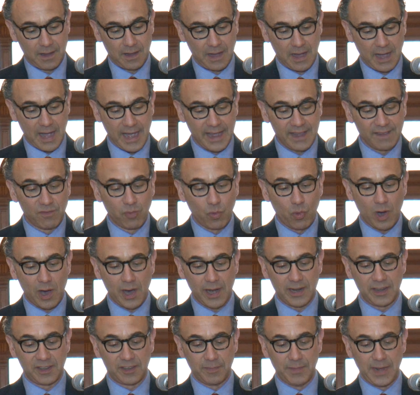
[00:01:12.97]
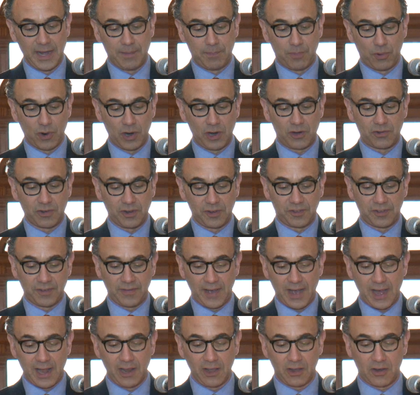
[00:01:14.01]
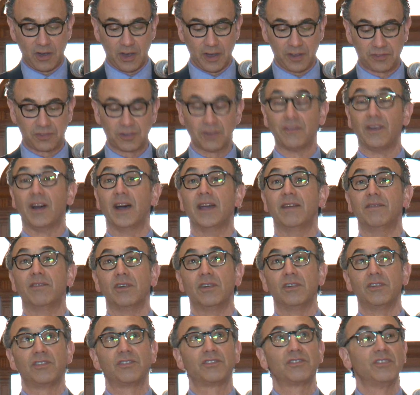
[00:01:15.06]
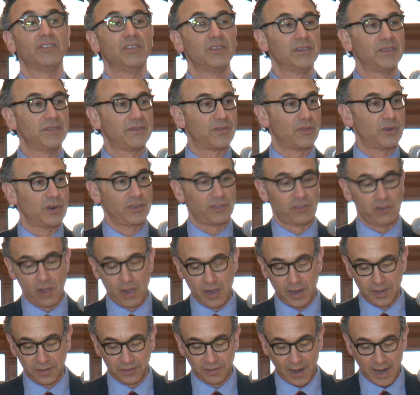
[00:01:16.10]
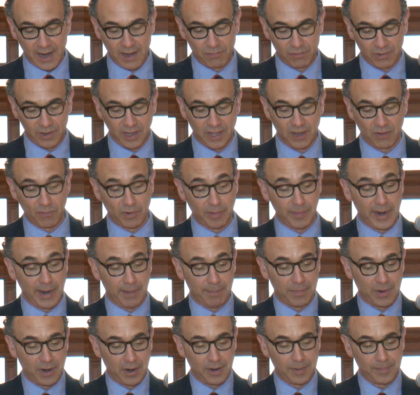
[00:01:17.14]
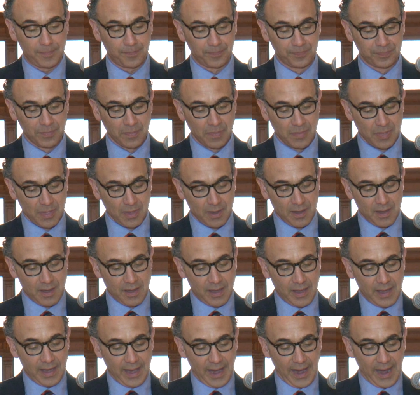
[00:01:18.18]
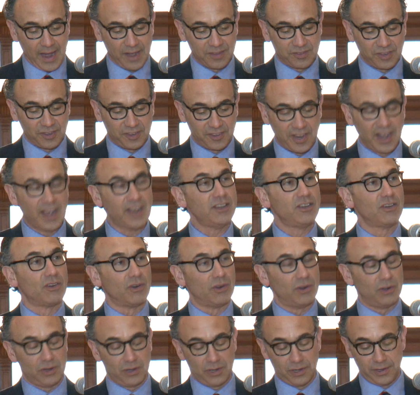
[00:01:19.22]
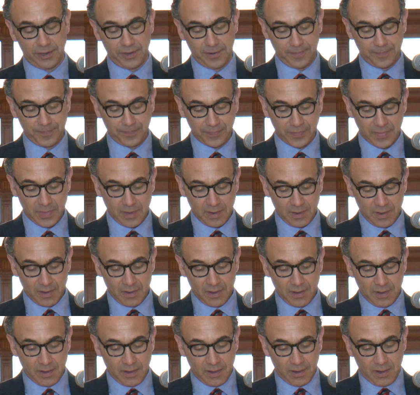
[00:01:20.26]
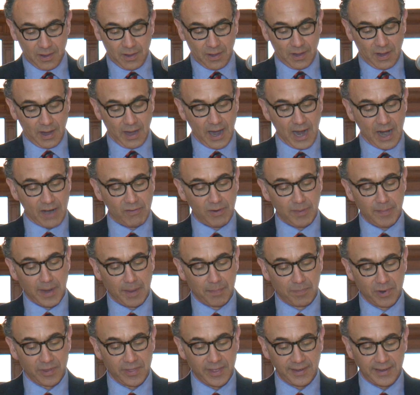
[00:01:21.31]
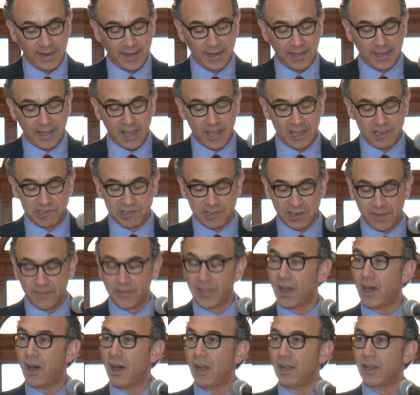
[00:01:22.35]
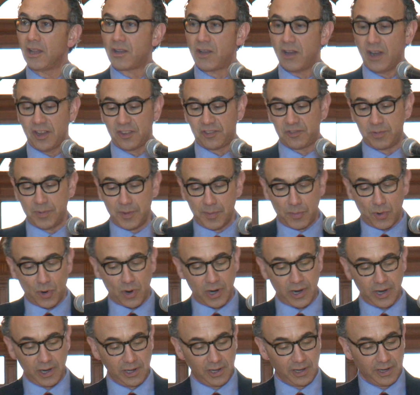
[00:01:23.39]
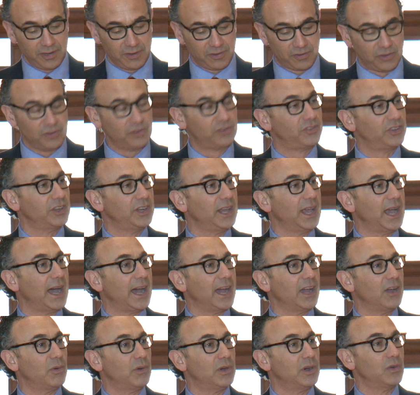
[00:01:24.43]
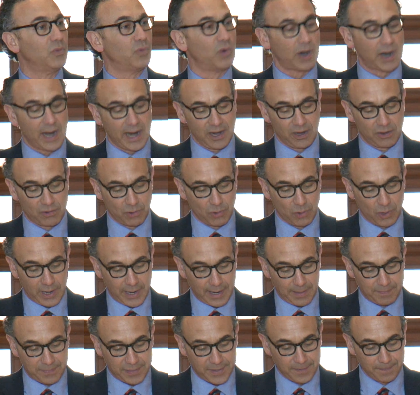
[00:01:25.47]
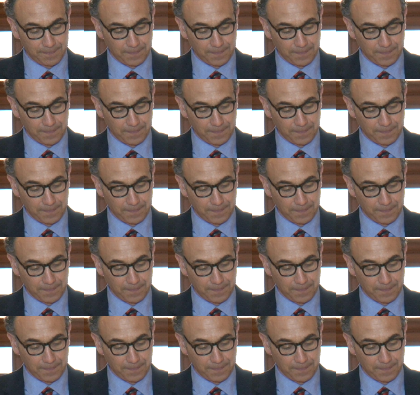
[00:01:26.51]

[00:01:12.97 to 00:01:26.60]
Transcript: I have wanted to make portraits of Holocaust survivors for as long as I can remember. As a 10-year-old, I remember the dedication of the Holocaust Memorial in Sioux City, Iowa, where I grew up.